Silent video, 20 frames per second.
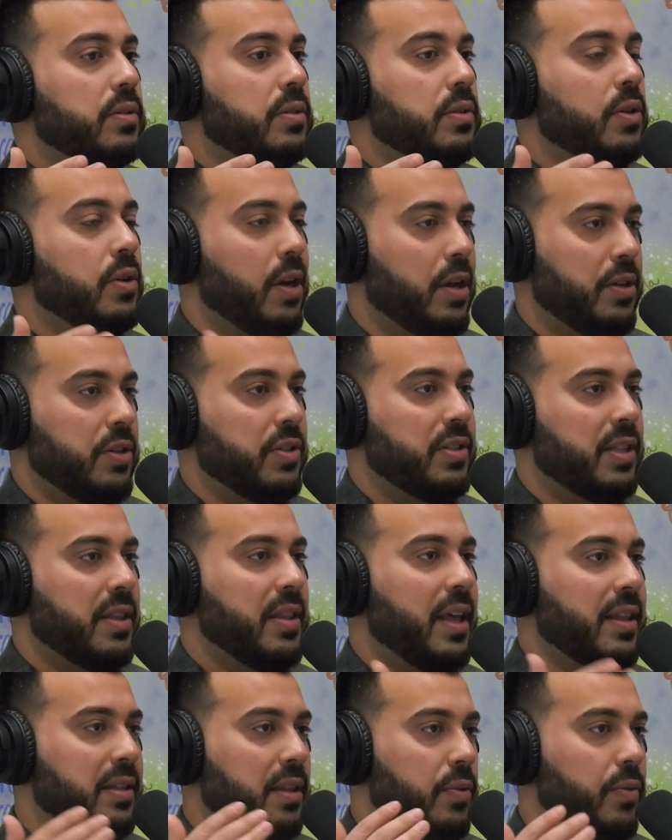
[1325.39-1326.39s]
You know how you said
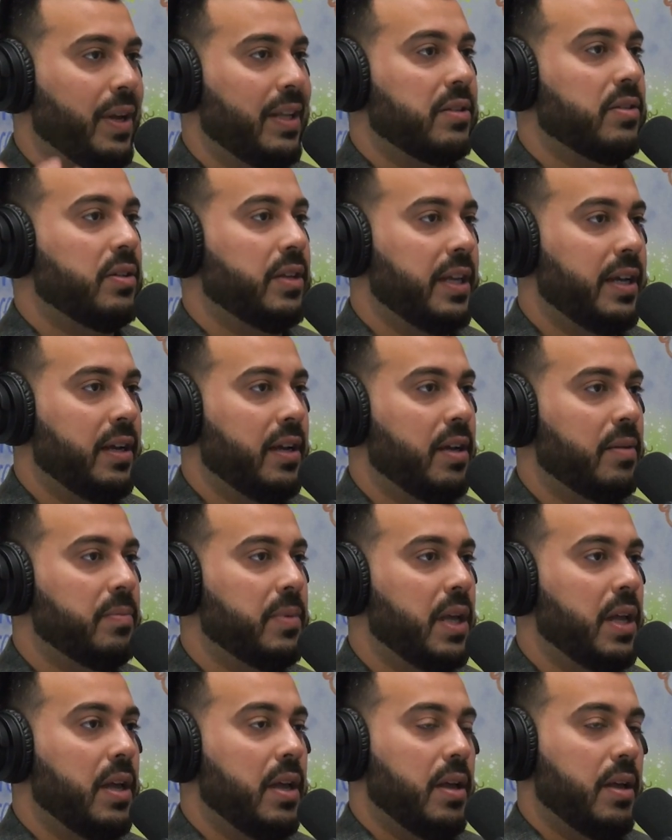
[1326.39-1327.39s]
that the rental
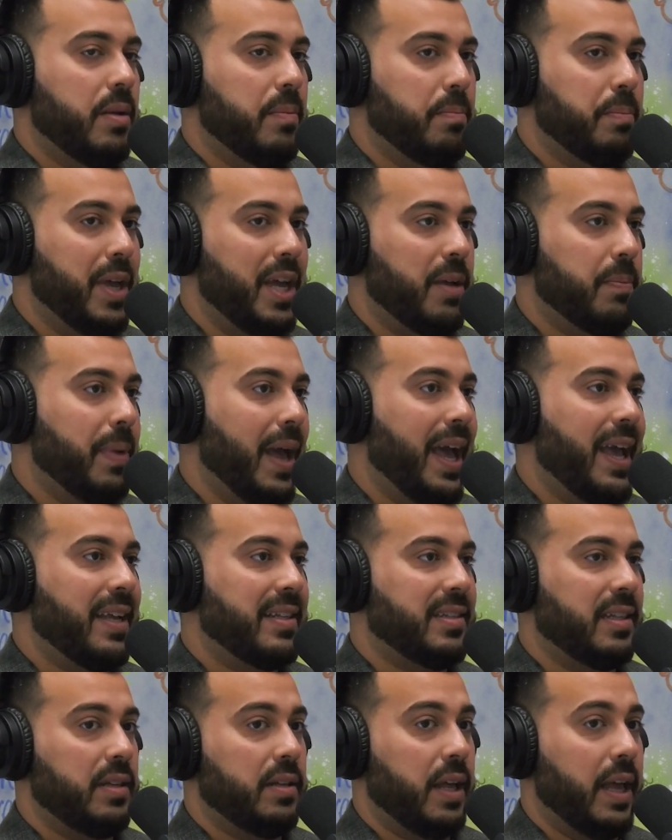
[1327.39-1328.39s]
income? Big
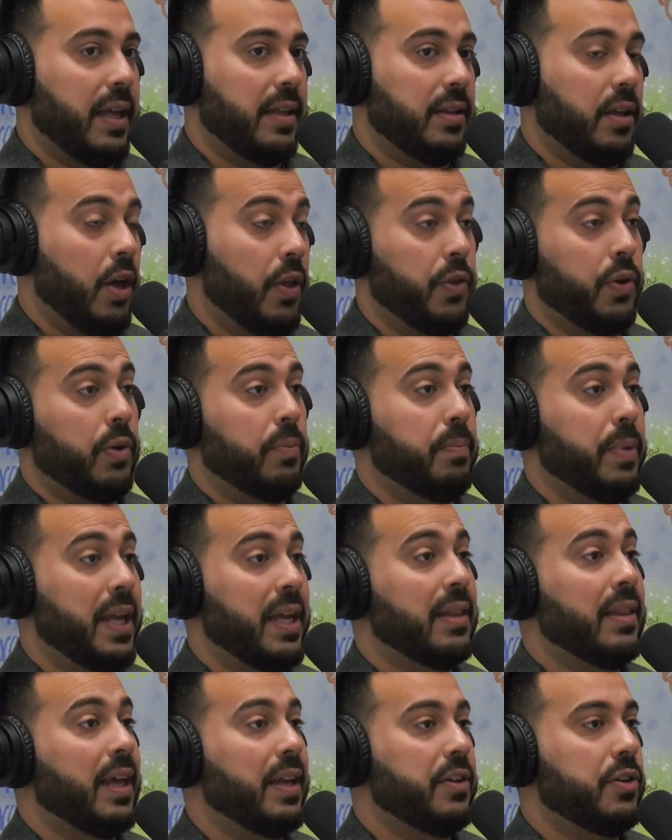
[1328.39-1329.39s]
banks and other
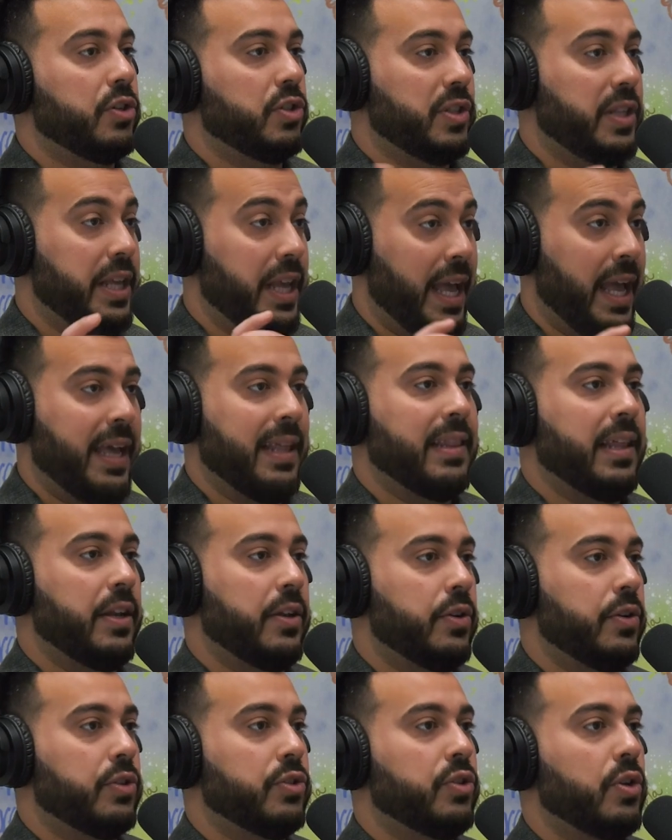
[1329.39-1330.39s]
big lenders, the A
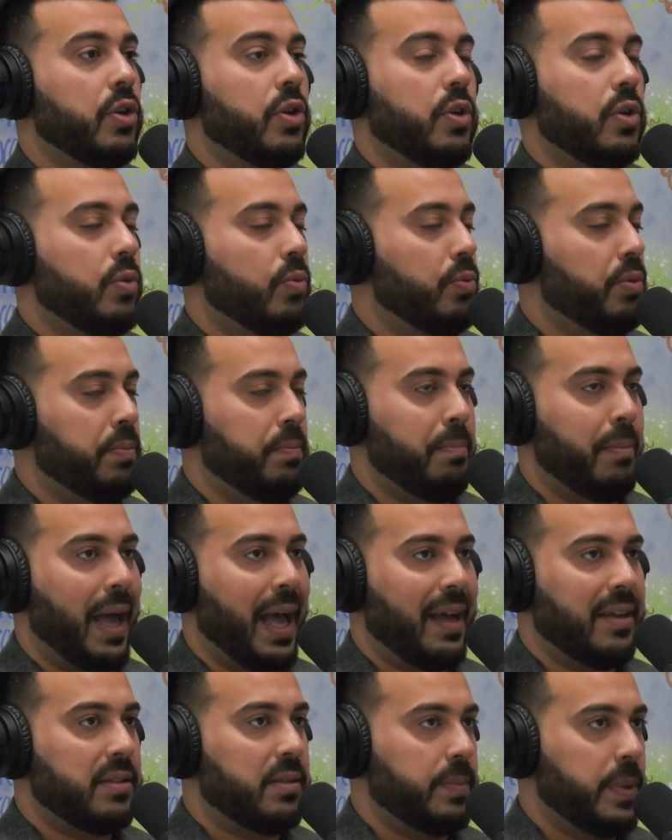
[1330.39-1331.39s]
lenders, will
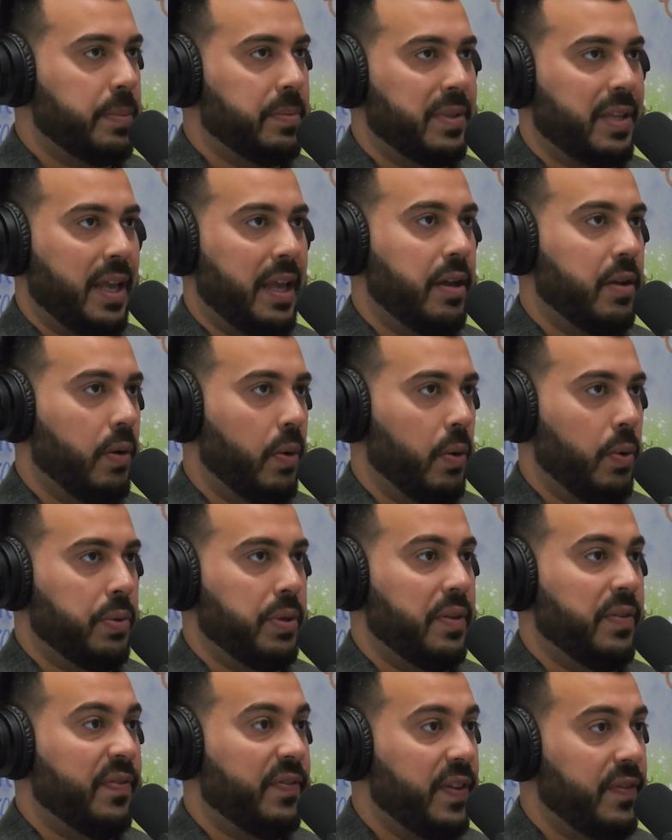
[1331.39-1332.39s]
maximum take
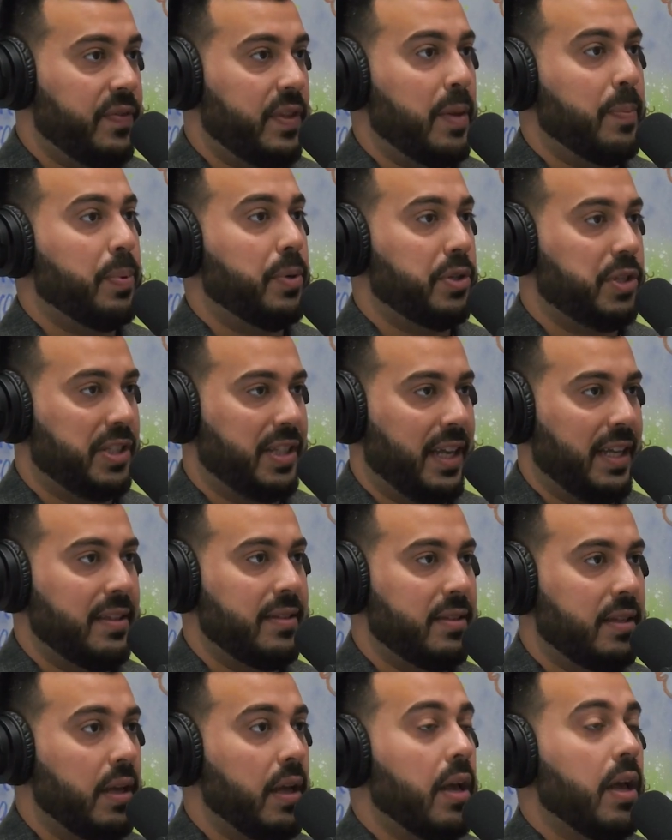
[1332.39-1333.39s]
only
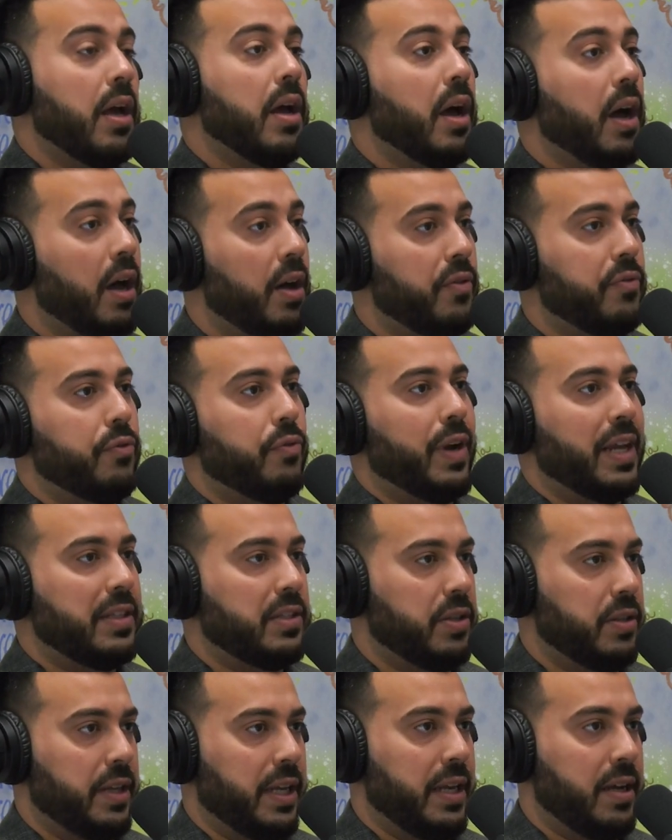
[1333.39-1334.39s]
50% of
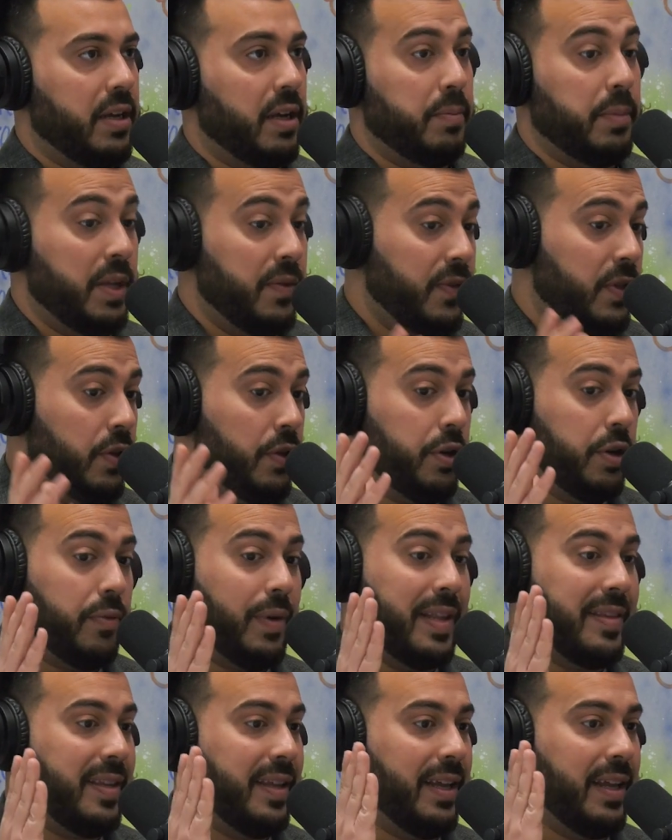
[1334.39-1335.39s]
rental income. Even though you're
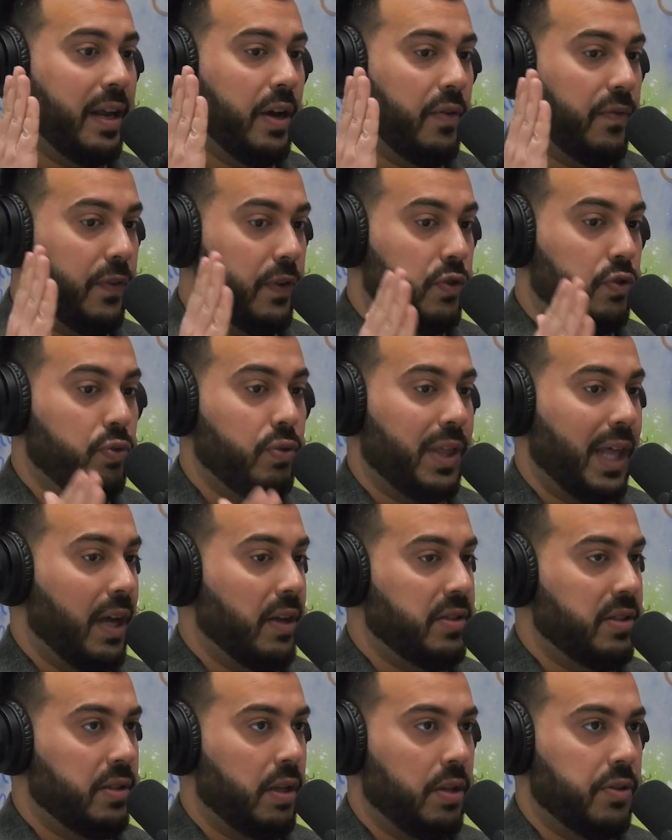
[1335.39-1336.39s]
renting it out for
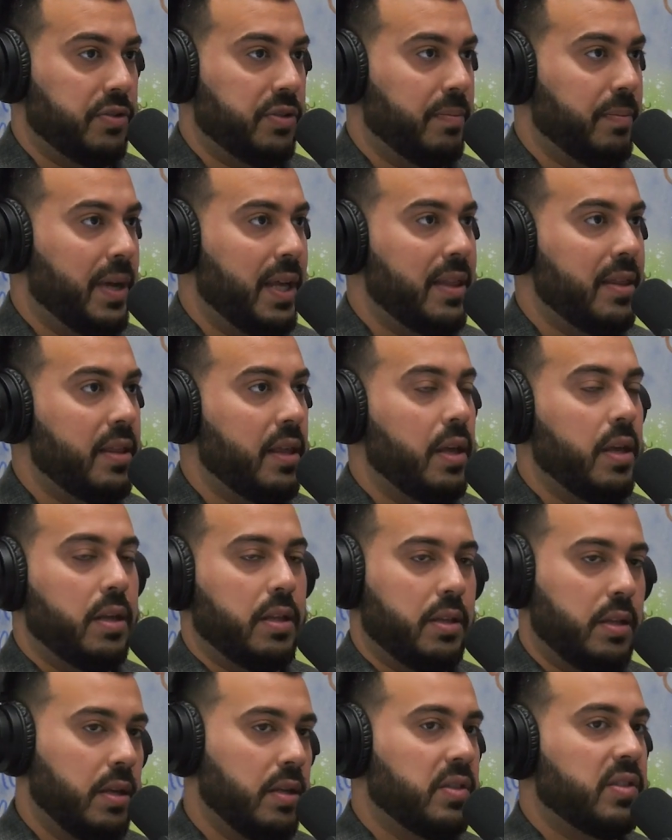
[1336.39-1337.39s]
$2,000 a month,
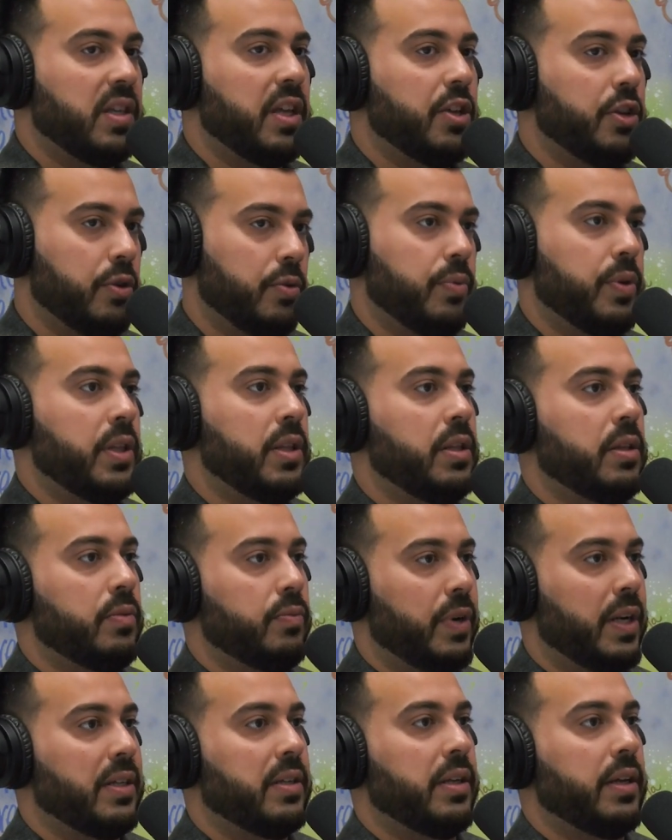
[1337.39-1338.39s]
they'll say you're really
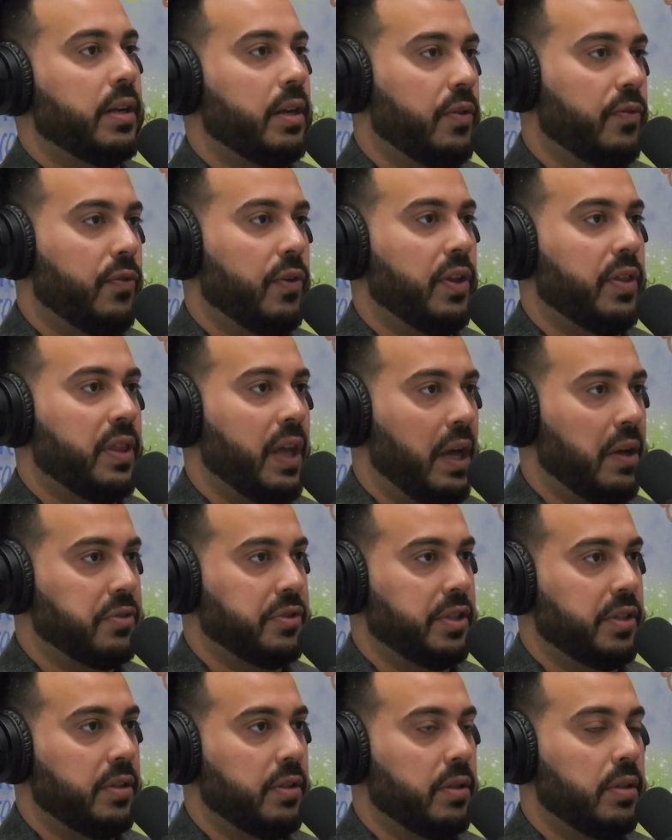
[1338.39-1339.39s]
renting it out for
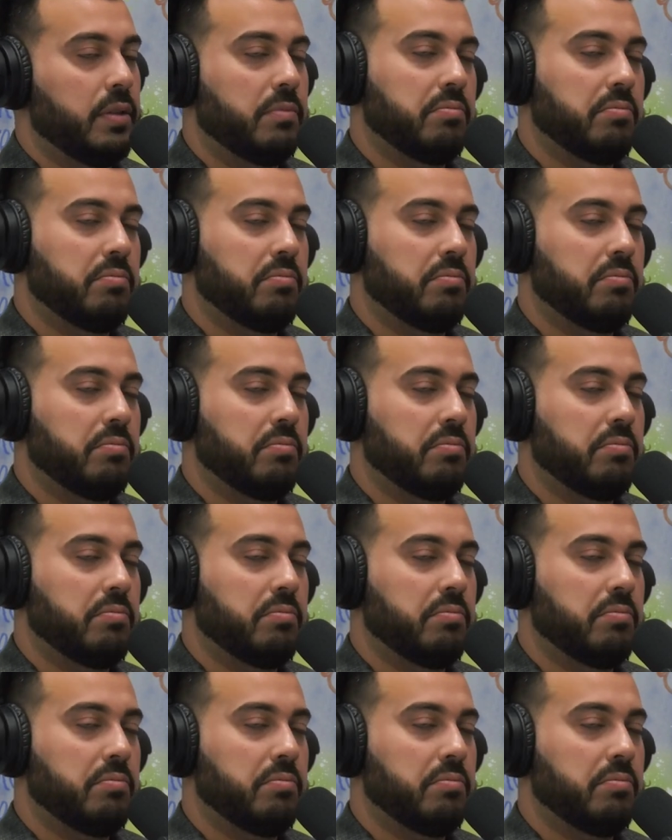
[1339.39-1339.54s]
$1,000.